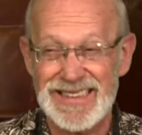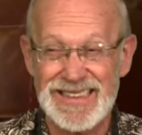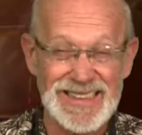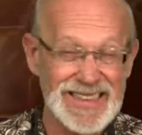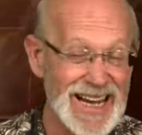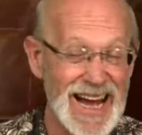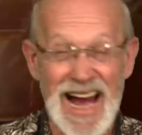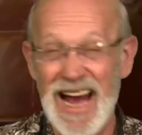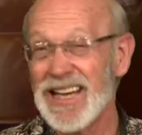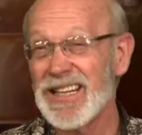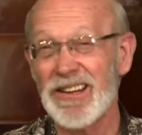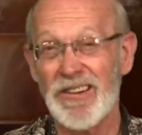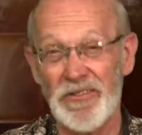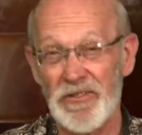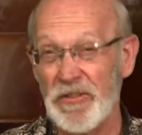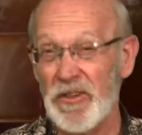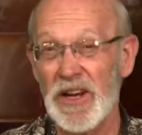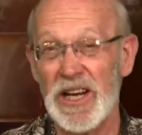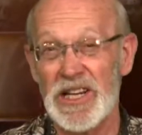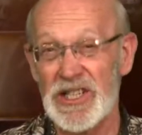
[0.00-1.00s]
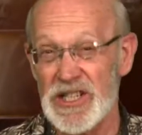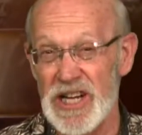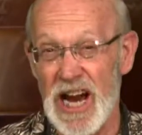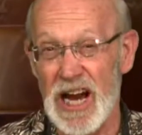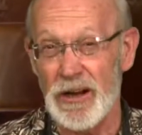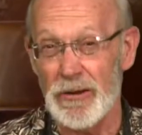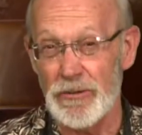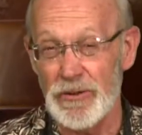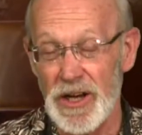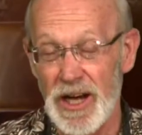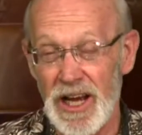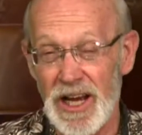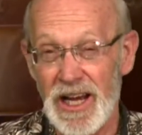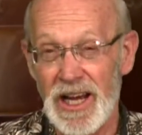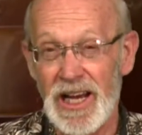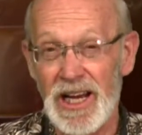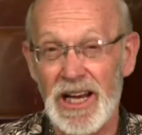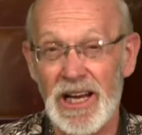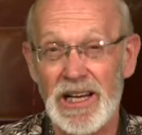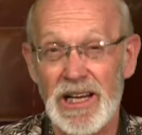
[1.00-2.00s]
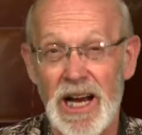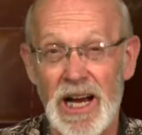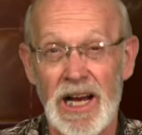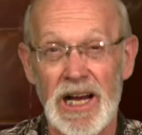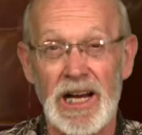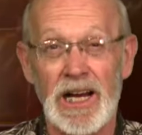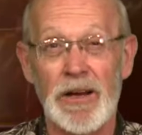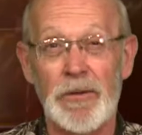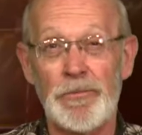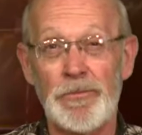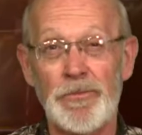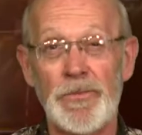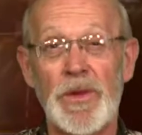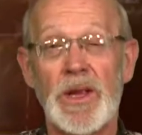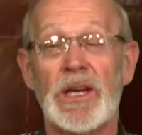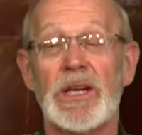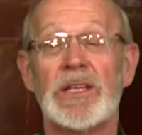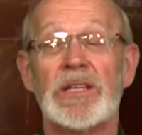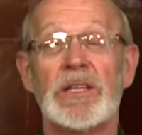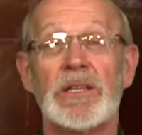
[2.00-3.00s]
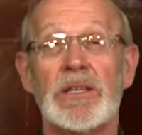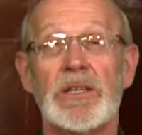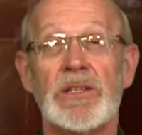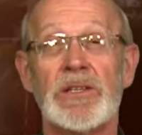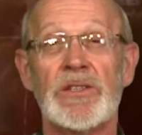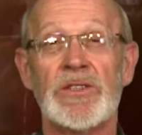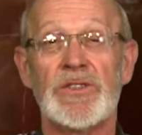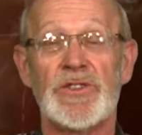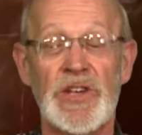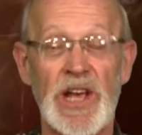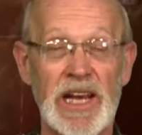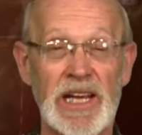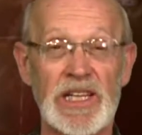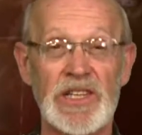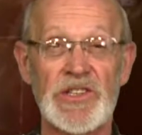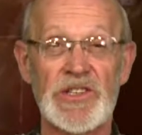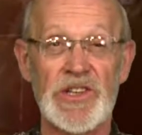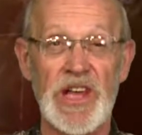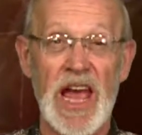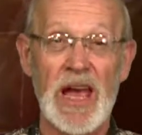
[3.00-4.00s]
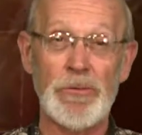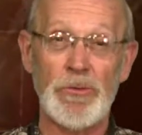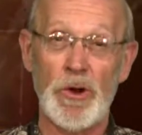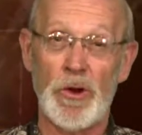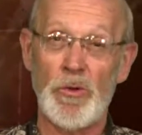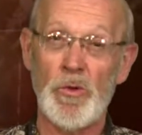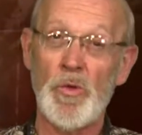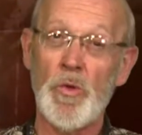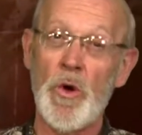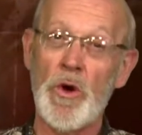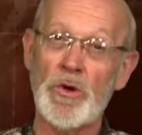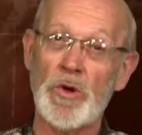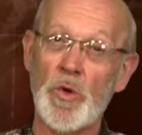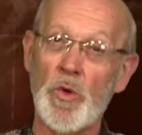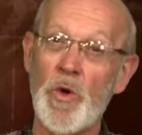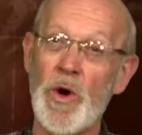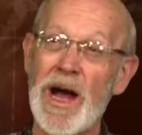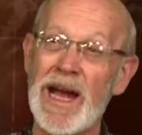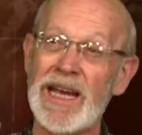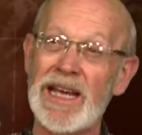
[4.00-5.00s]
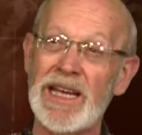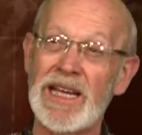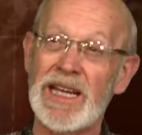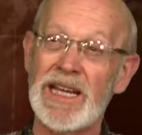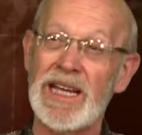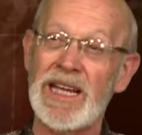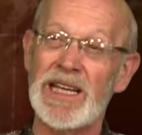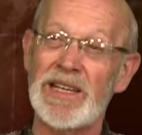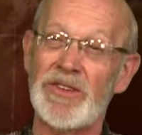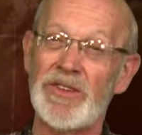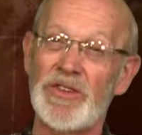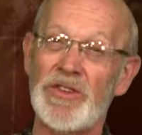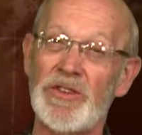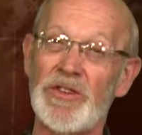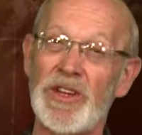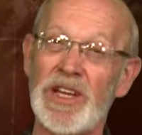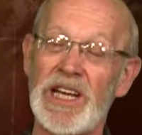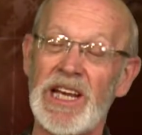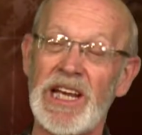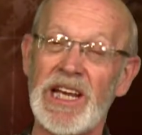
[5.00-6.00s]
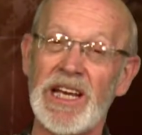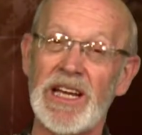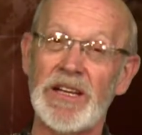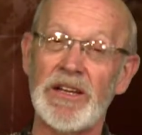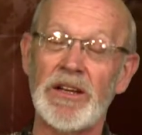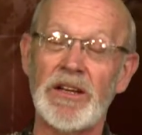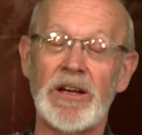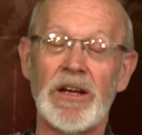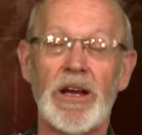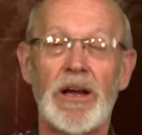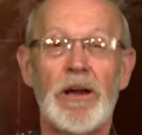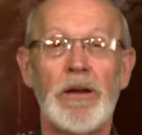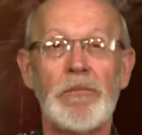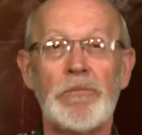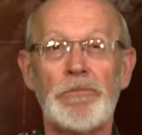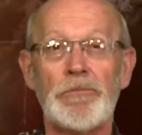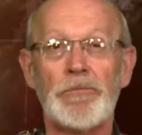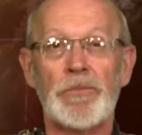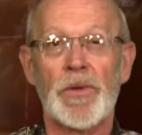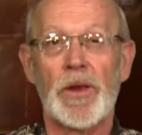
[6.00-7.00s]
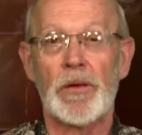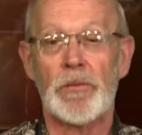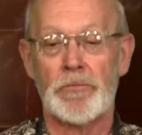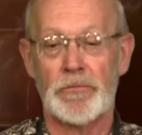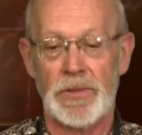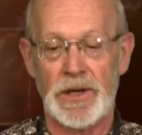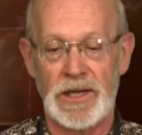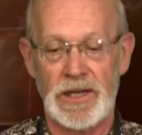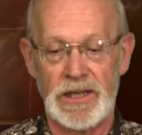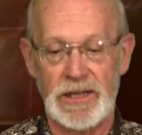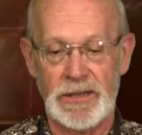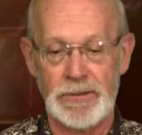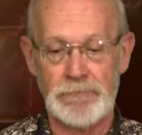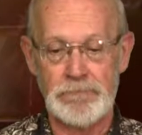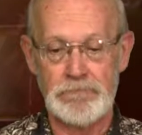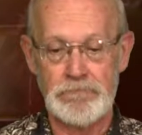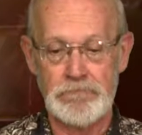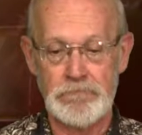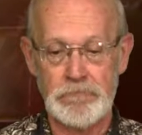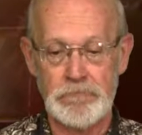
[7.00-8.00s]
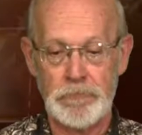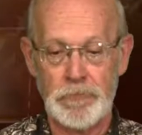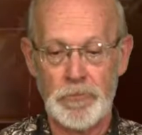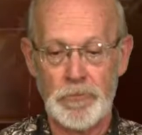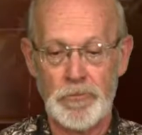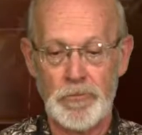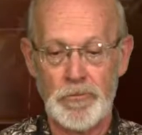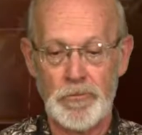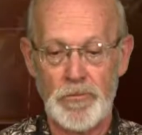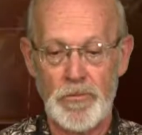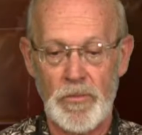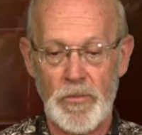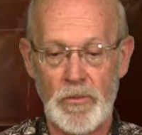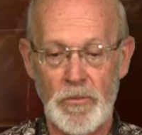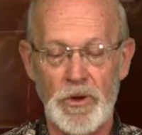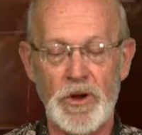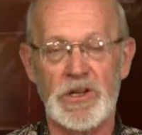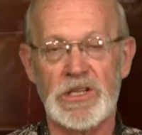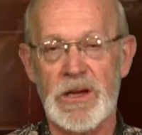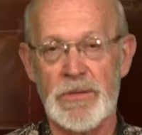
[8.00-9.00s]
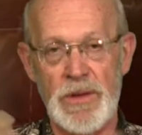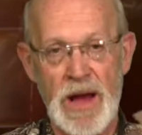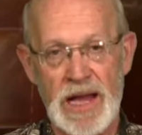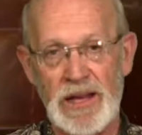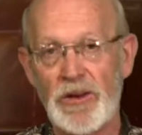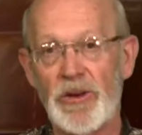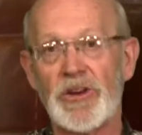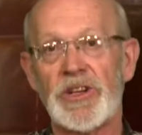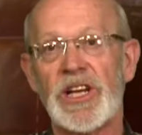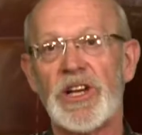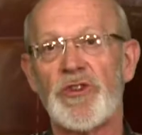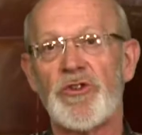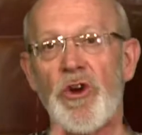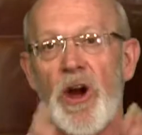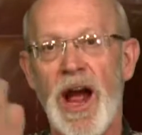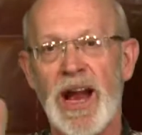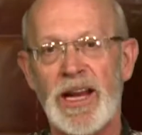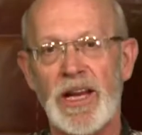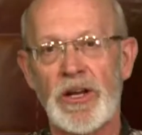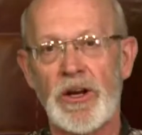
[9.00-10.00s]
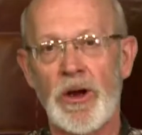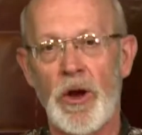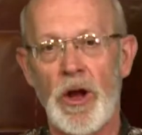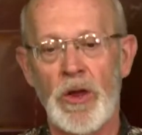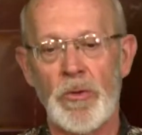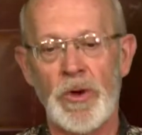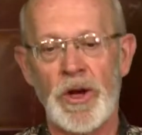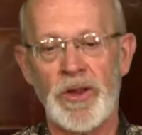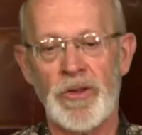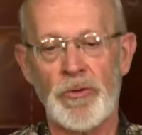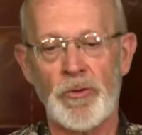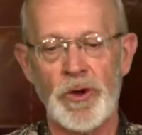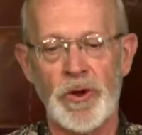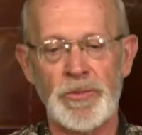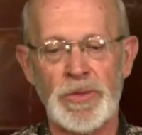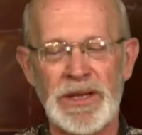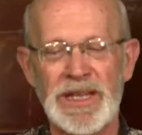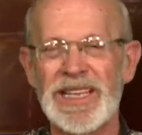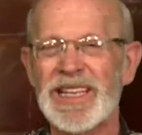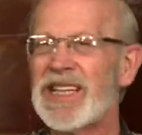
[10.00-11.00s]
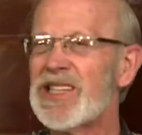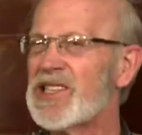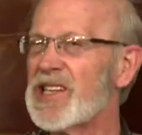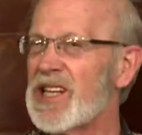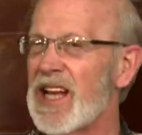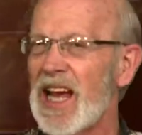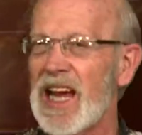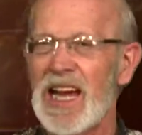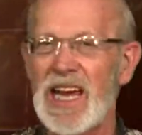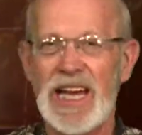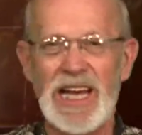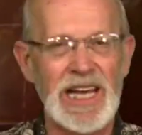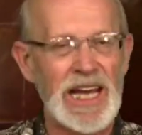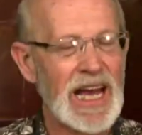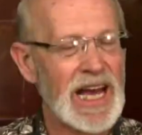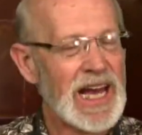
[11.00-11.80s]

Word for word: kind of finish out um, 2 Samuel. We won't quite get to the end, but um, because I'm not looking at trying to go all the way through it. But listen, hey,